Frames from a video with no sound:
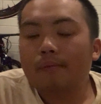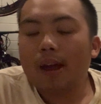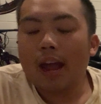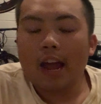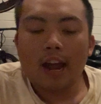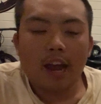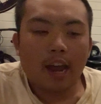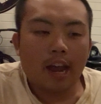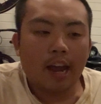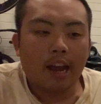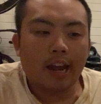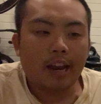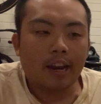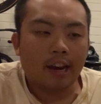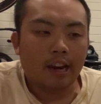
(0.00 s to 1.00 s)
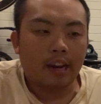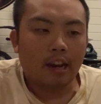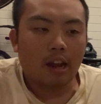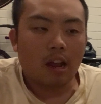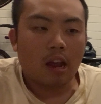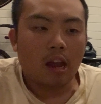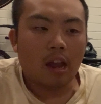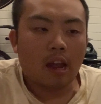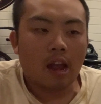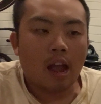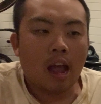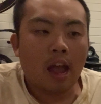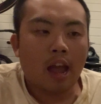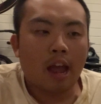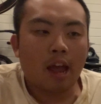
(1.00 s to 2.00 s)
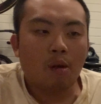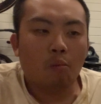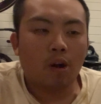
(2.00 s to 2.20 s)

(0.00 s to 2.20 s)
And and